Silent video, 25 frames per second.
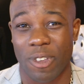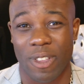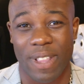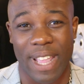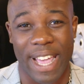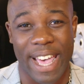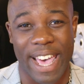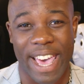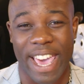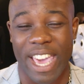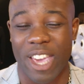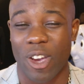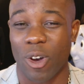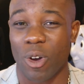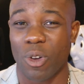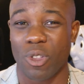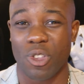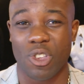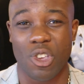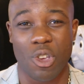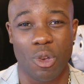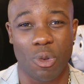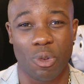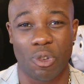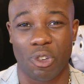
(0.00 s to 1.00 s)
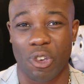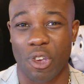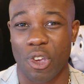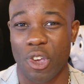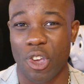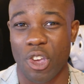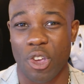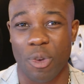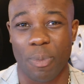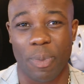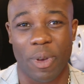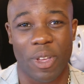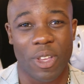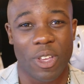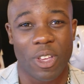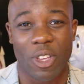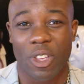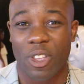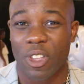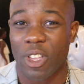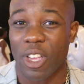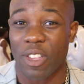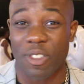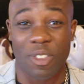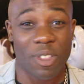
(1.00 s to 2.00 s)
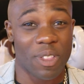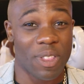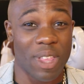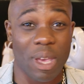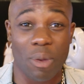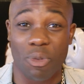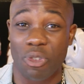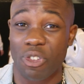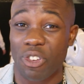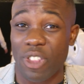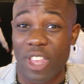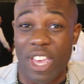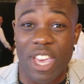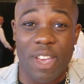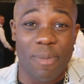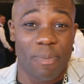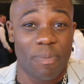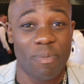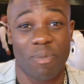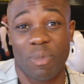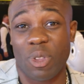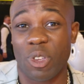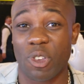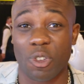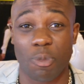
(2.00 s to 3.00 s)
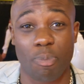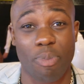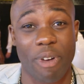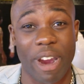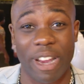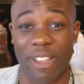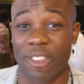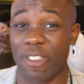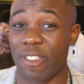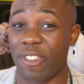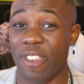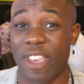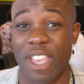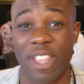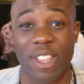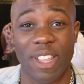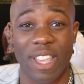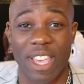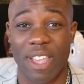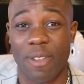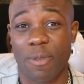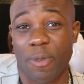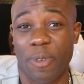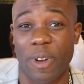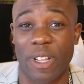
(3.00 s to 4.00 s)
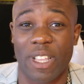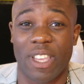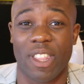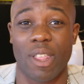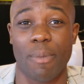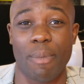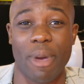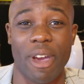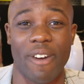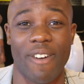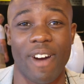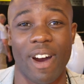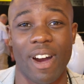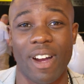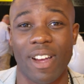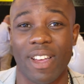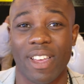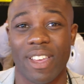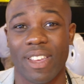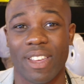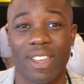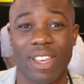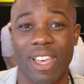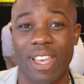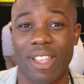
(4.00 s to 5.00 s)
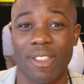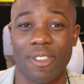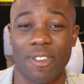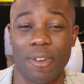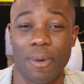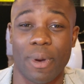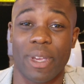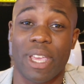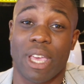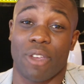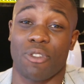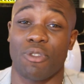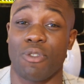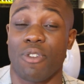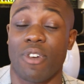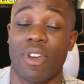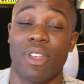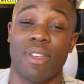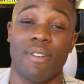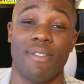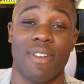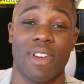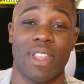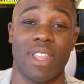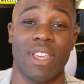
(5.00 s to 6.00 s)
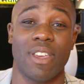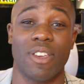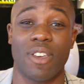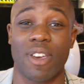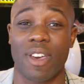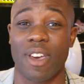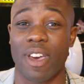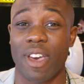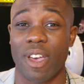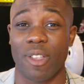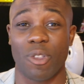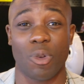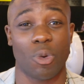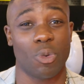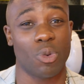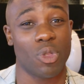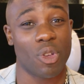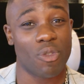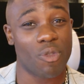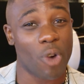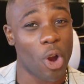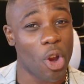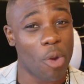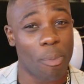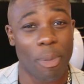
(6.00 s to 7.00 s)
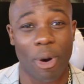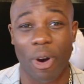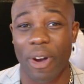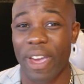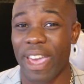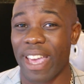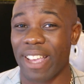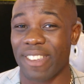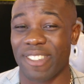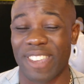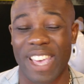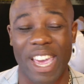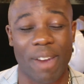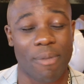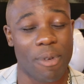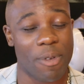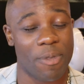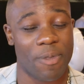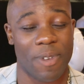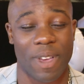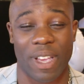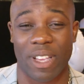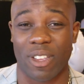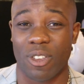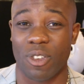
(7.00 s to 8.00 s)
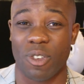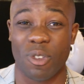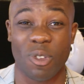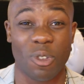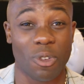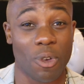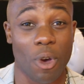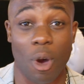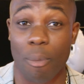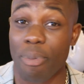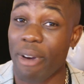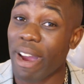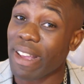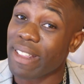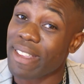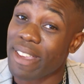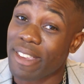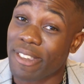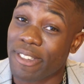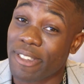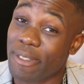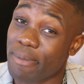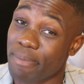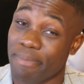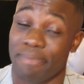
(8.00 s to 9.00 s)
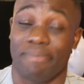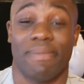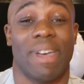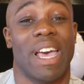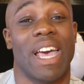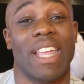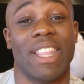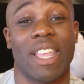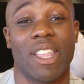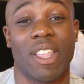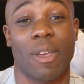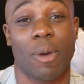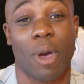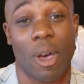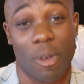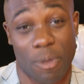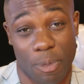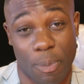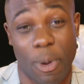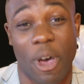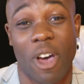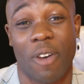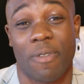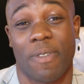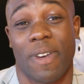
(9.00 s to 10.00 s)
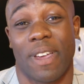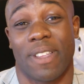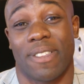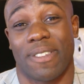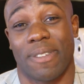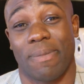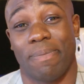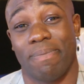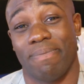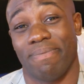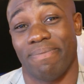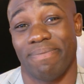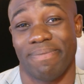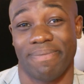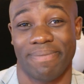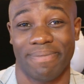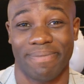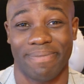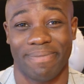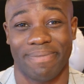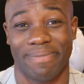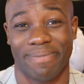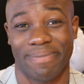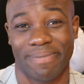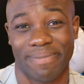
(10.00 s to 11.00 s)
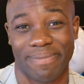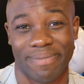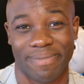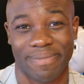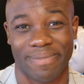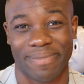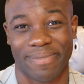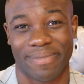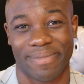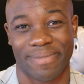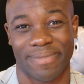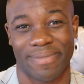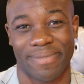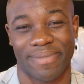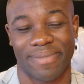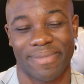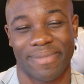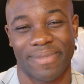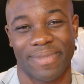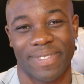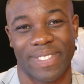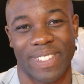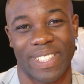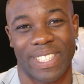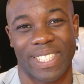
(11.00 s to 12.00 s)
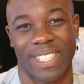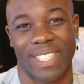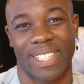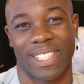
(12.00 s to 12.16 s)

a day on YouTube, literally just practicing in front of the mirror until it gets really, really good. All the robotics, everything. You just got to practice, and then it cooks perfect obviously it really helps